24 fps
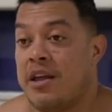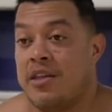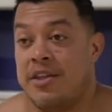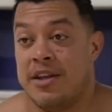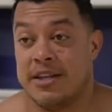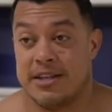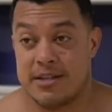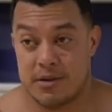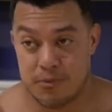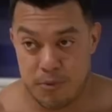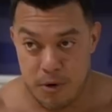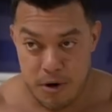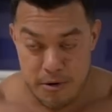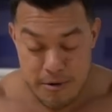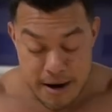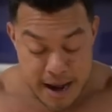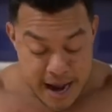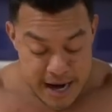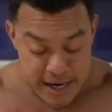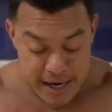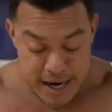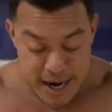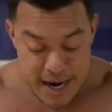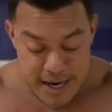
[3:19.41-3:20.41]
this is where we're
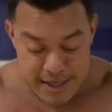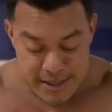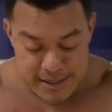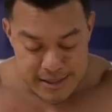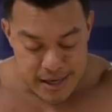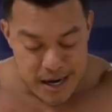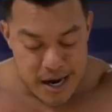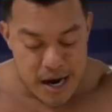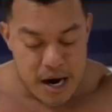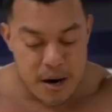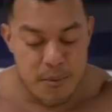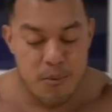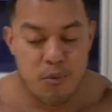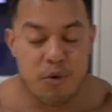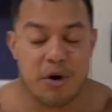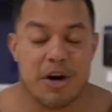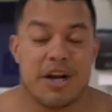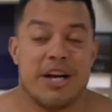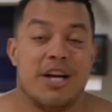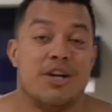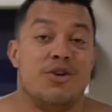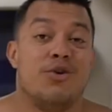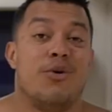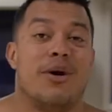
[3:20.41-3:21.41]
at, guys. We're
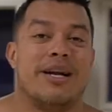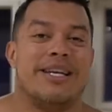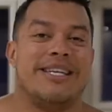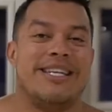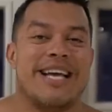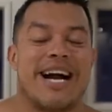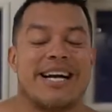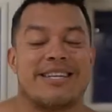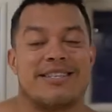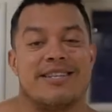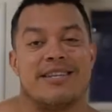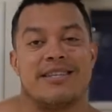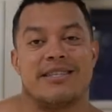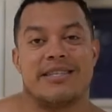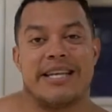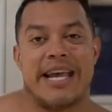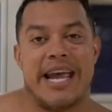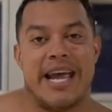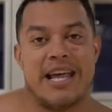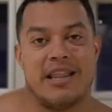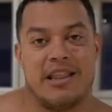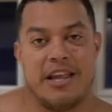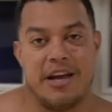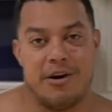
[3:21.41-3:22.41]
gonna do a DEXA
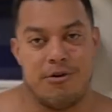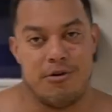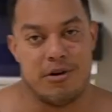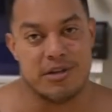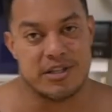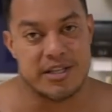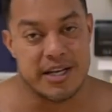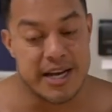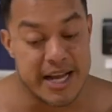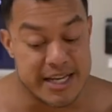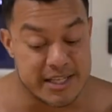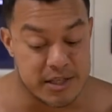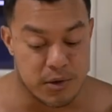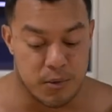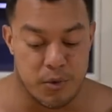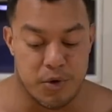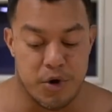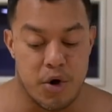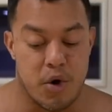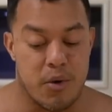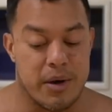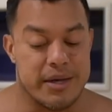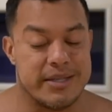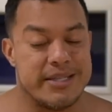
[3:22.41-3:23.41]
scan later on today, so
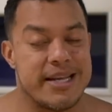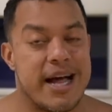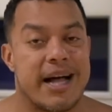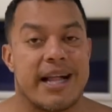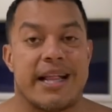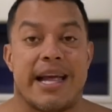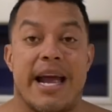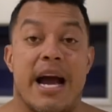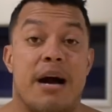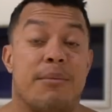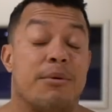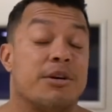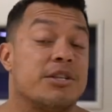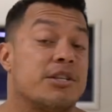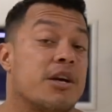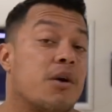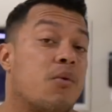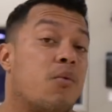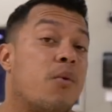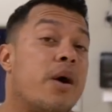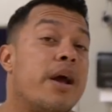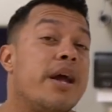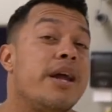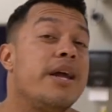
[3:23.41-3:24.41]
we'll know exactly how much I
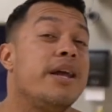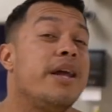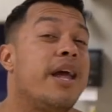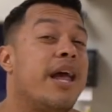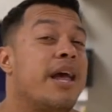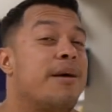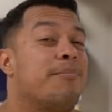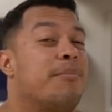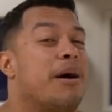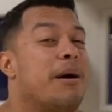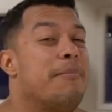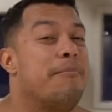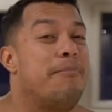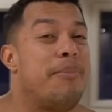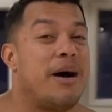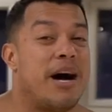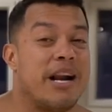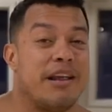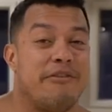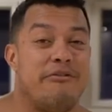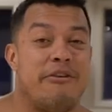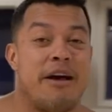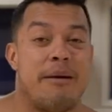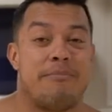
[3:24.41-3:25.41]
weigh and my
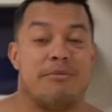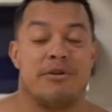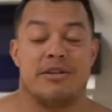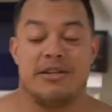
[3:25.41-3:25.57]
body fat